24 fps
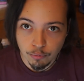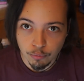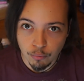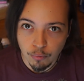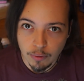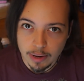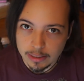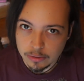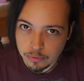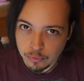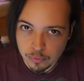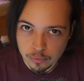
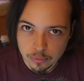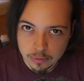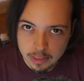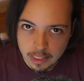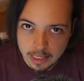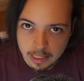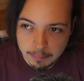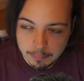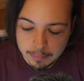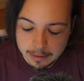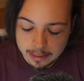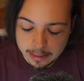retro
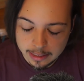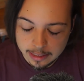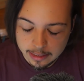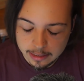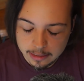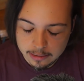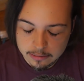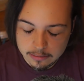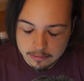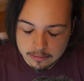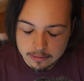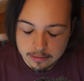gaming
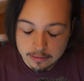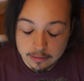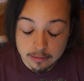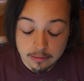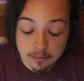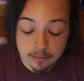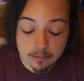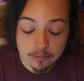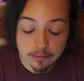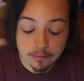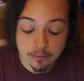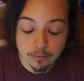is,
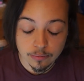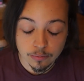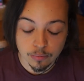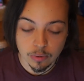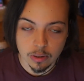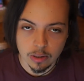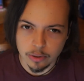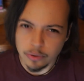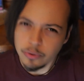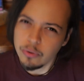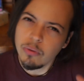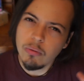
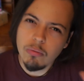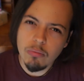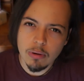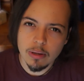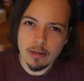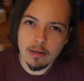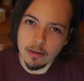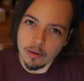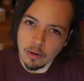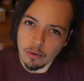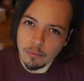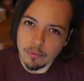well, you
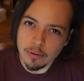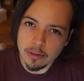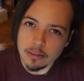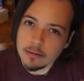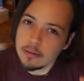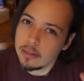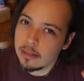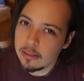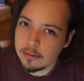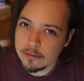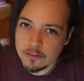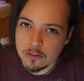already know,
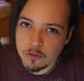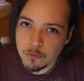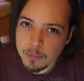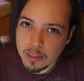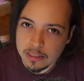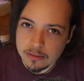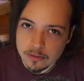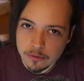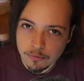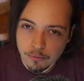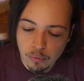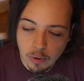it's
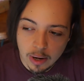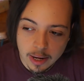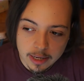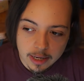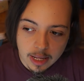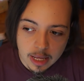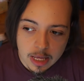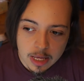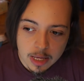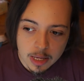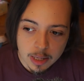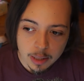expensive, right?
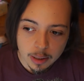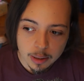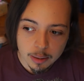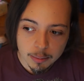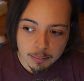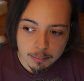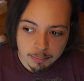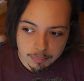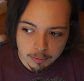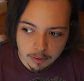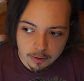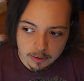
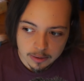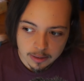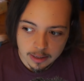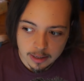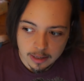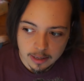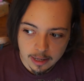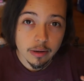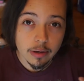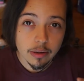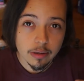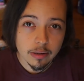But
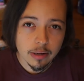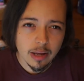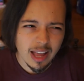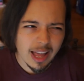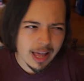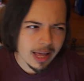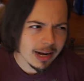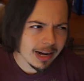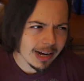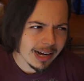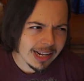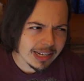
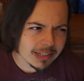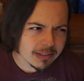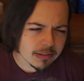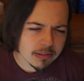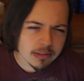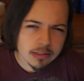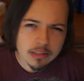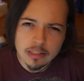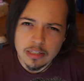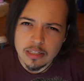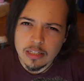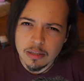at
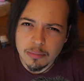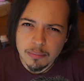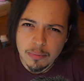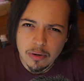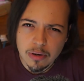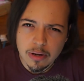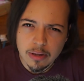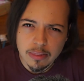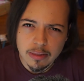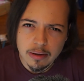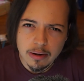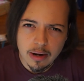least in
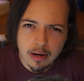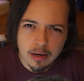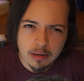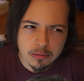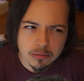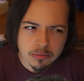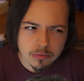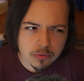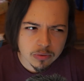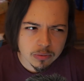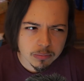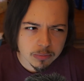America there
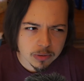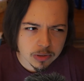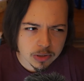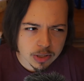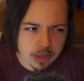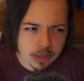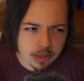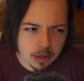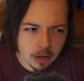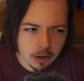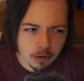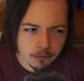are some
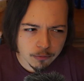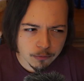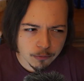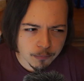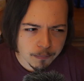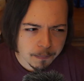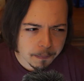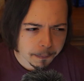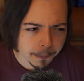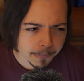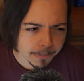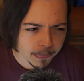kind of
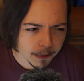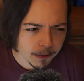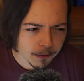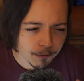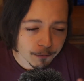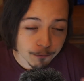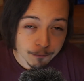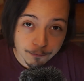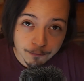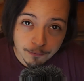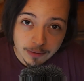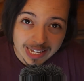
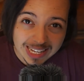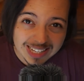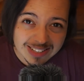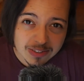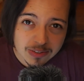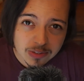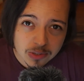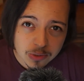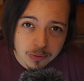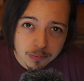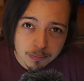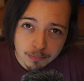
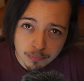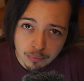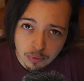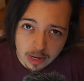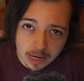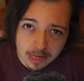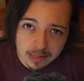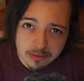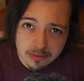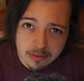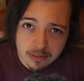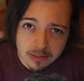fixed
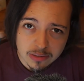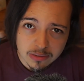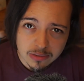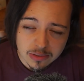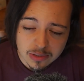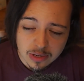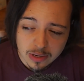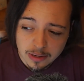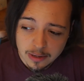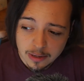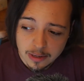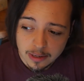prices,
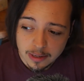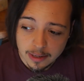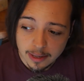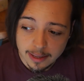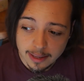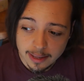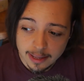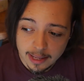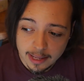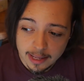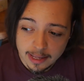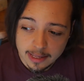
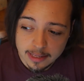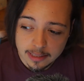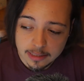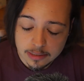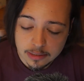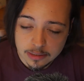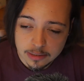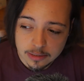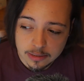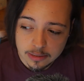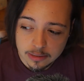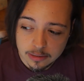
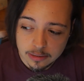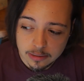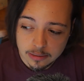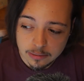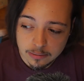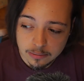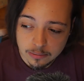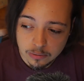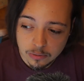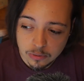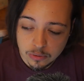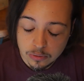and
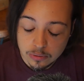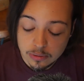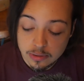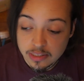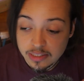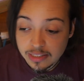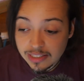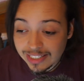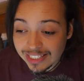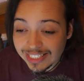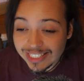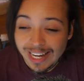you
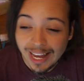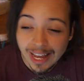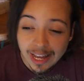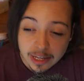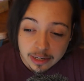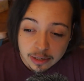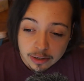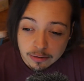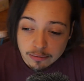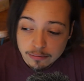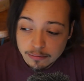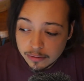can
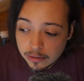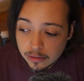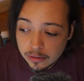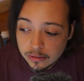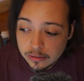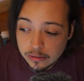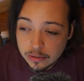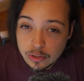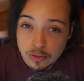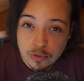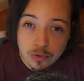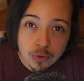kind of
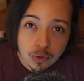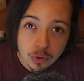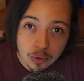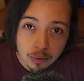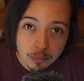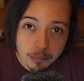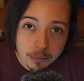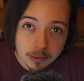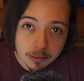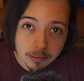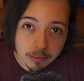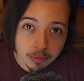
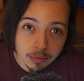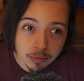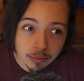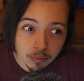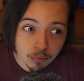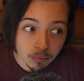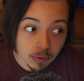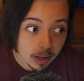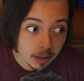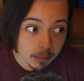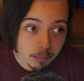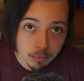determine the
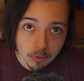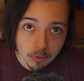right